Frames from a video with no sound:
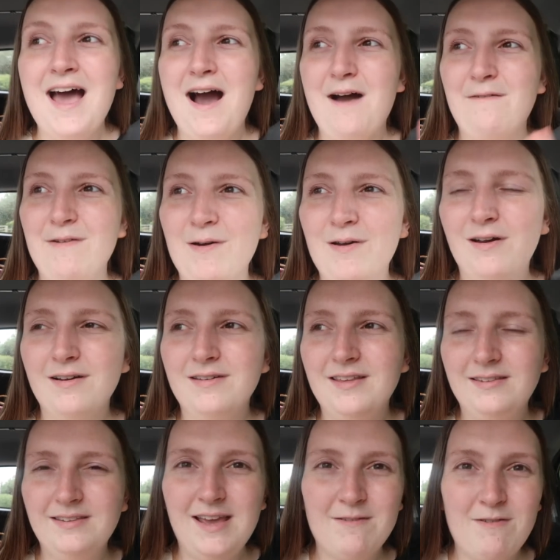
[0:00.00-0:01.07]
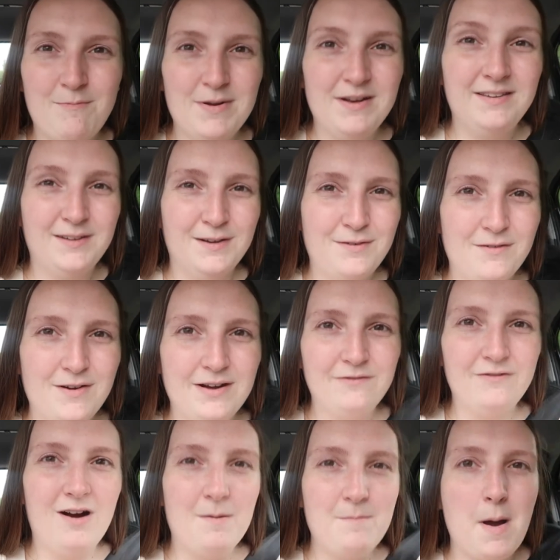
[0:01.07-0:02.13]
I feel like this year I've been suffering
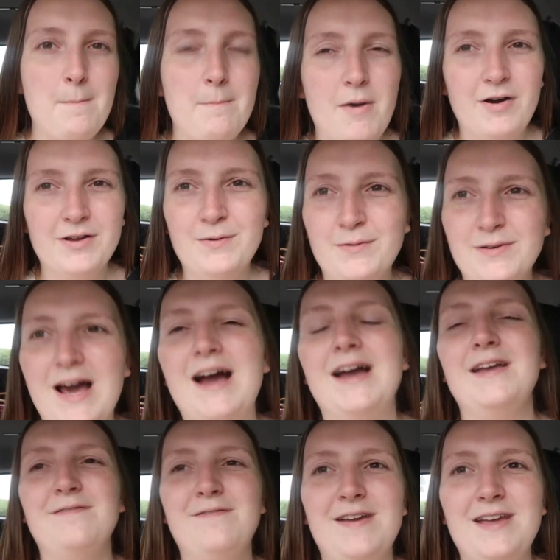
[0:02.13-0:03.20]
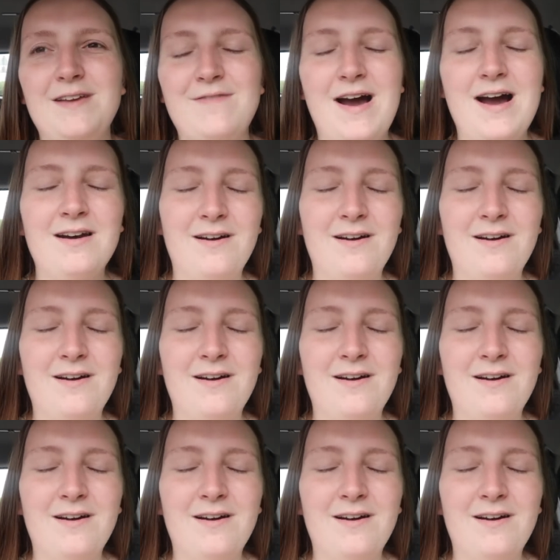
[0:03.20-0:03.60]
from a mild hay fever,